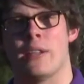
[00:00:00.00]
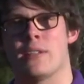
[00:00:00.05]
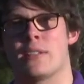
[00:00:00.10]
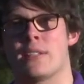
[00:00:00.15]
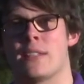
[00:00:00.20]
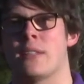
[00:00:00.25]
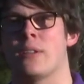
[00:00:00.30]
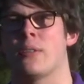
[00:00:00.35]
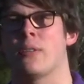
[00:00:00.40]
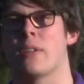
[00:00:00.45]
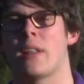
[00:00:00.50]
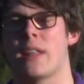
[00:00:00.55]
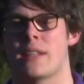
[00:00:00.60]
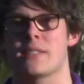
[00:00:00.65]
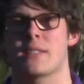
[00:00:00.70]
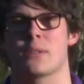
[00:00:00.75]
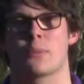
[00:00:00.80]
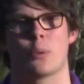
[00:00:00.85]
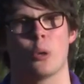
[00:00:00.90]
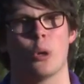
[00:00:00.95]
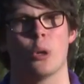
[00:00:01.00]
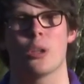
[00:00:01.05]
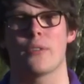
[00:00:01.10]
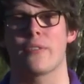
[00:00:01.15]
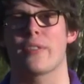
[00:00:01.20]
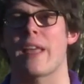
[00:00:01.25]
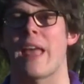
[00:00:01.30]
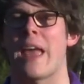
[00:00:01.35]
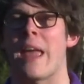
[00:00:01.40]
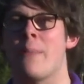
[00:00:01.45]
The, that's the rule
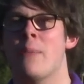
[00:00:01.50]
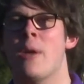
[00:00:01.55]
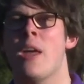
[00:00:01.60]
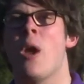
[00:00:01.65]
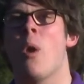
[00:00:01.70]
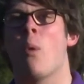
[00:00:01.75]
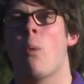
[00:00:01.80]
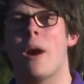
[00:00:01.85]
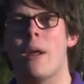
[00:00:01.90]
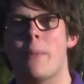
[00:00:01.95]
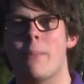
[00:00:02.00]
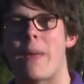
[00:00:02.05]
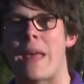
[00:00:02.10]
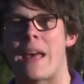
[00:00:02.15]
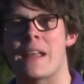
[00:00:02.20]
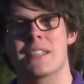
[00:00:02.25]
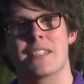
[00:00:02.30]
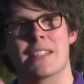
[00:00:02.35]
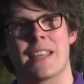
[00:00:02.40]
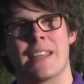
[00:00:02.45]
of the game. One bounce